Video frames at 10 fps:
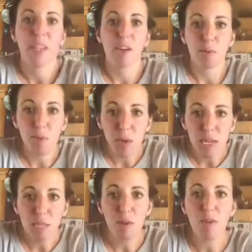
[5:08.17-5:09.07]
your
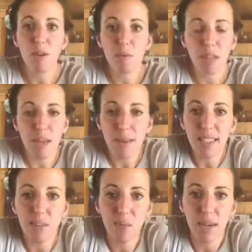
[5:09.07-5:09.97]
employees, maybe you're
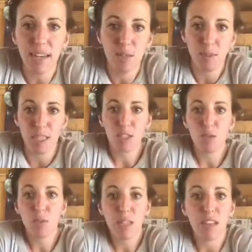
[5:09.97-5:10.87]
blaming someone else because
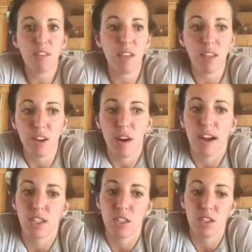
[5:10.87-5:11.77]
you believe that their
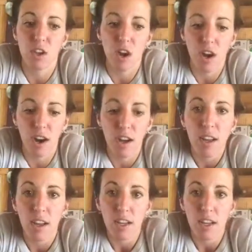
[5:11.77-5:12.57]
actions are